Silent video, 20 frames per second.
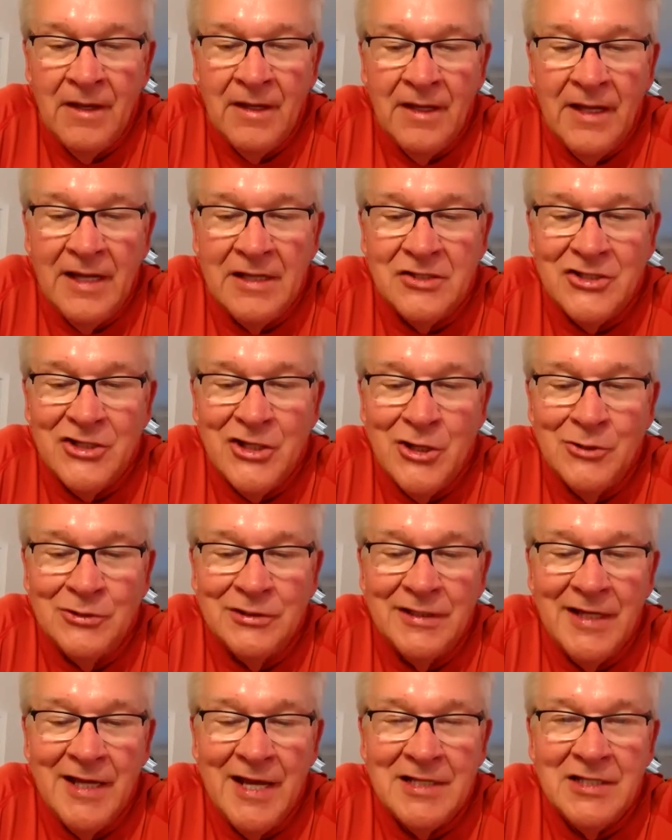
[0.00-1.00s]
And so
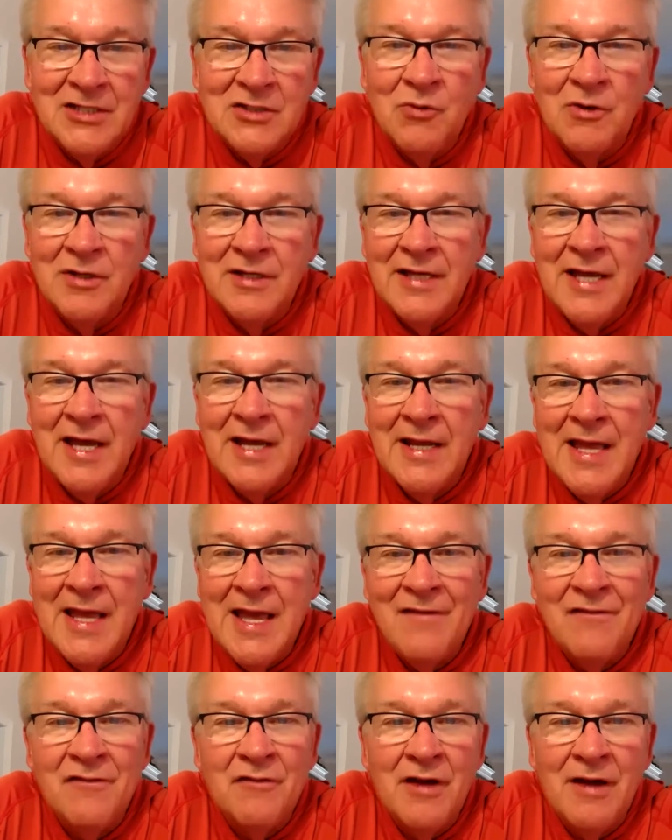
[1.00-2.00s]
today I just wanted to kind of
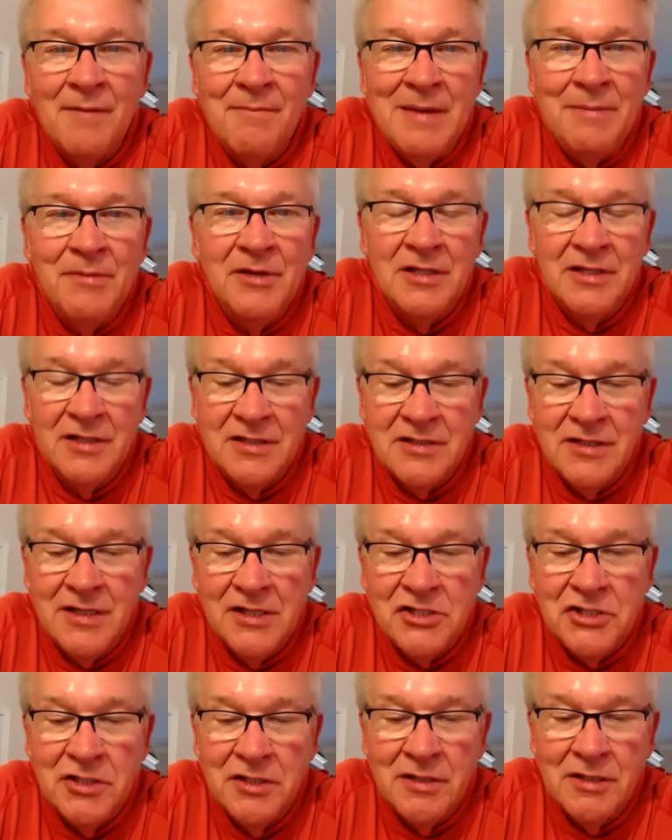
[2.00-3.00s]
have maybe a
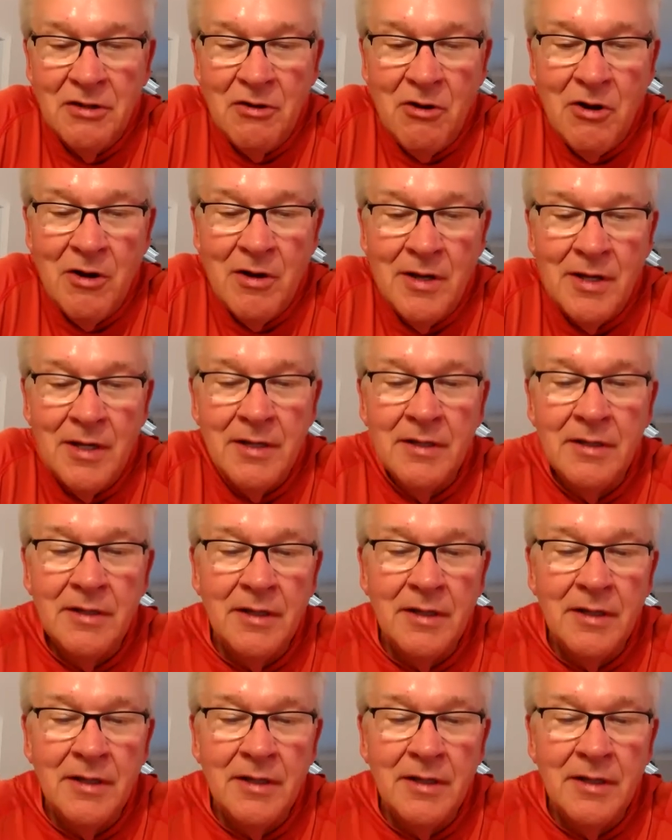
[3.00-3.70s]
discussion on